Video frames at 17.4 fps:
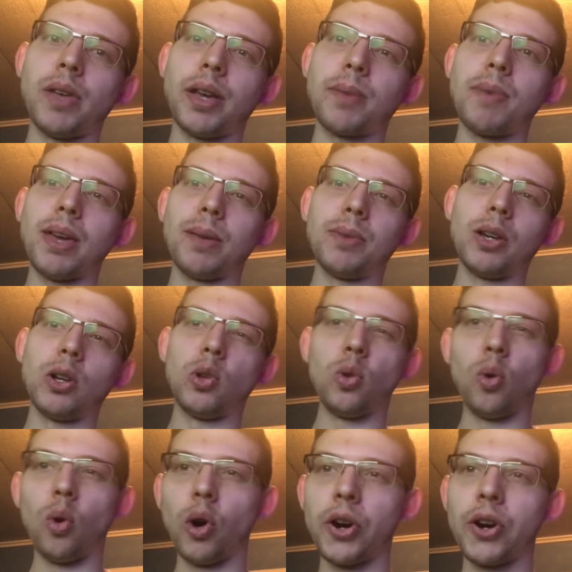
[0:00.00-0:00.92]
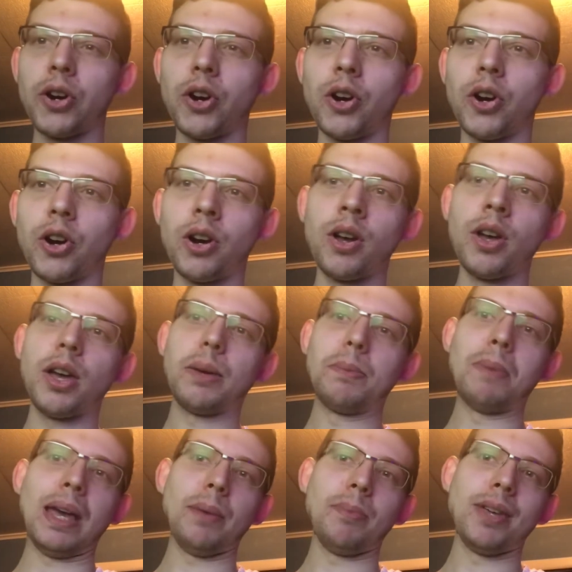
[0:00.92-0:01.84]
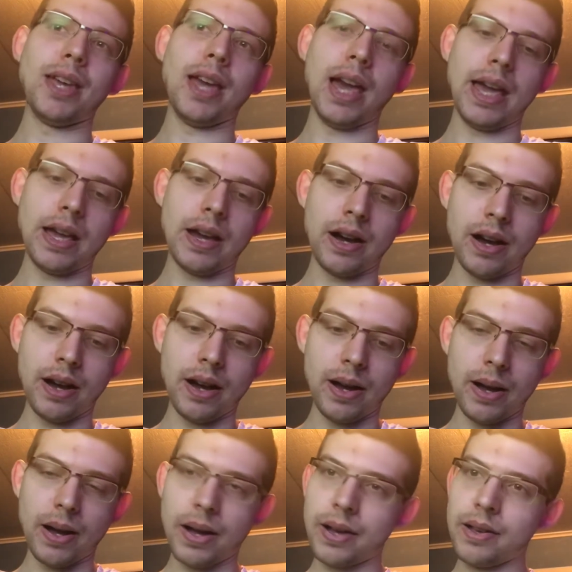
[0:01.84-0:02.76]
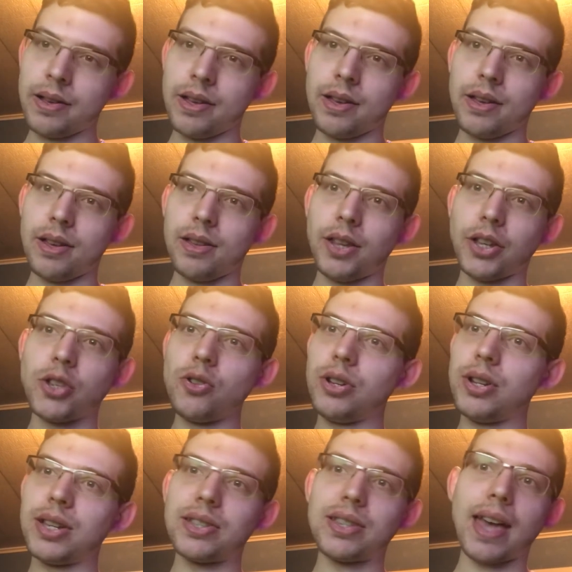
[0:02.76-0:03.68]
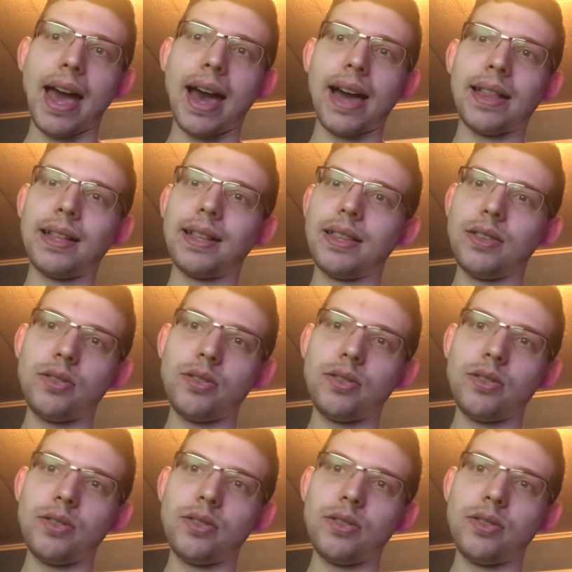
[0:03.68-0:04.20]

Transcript: Like maybe a lawyer, maybe a like you could add